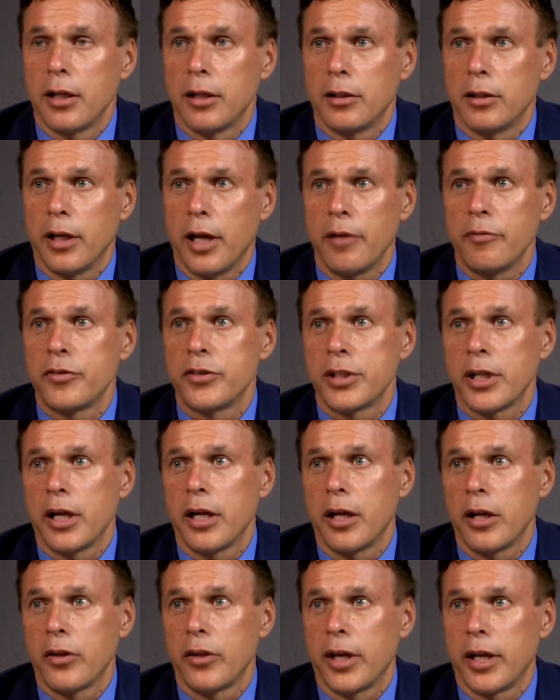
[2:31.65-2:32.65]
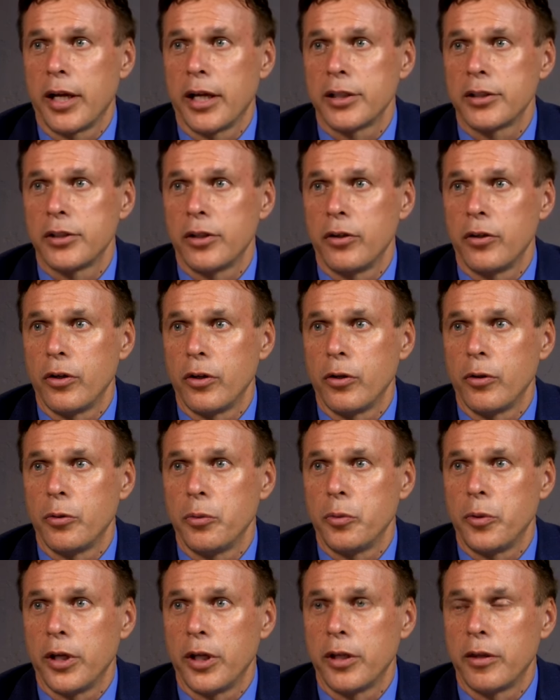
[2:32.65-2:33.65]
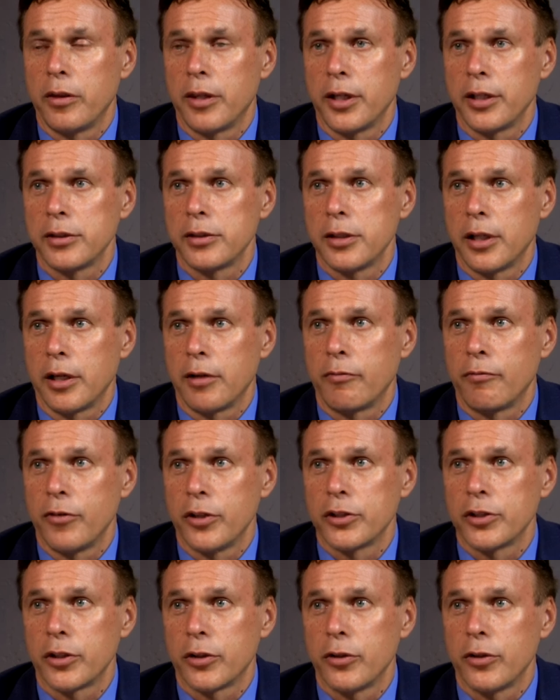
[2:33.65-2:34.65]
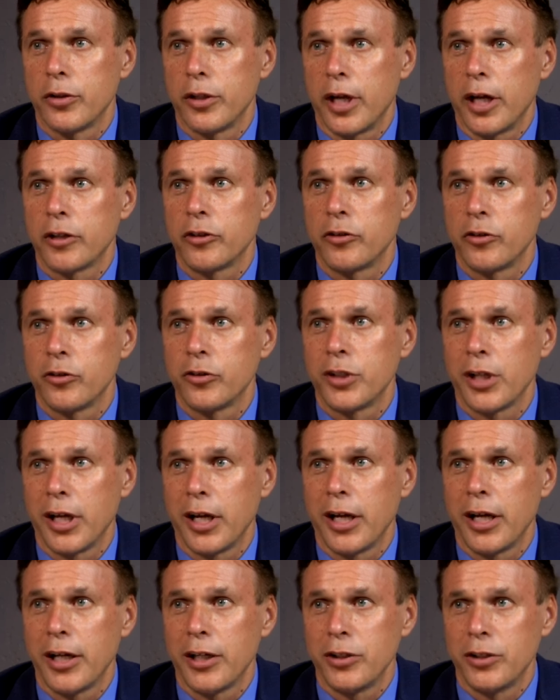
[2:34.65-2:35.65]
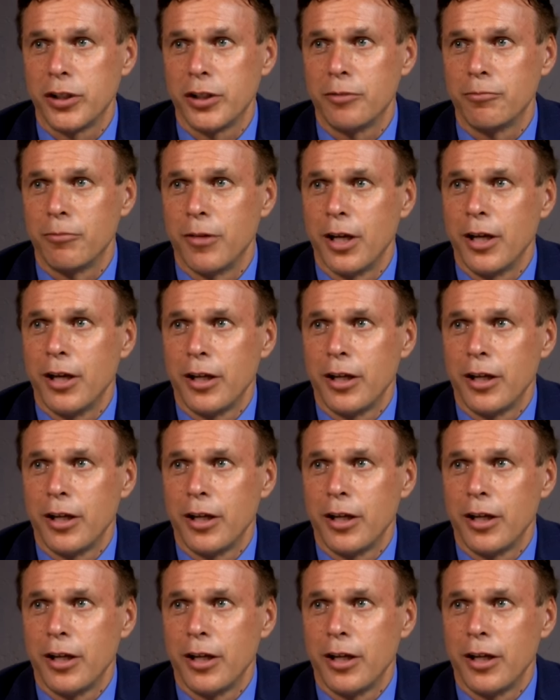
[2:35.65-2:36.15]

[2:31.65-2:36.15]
Lifestyle, that has to do with things like physical exercise and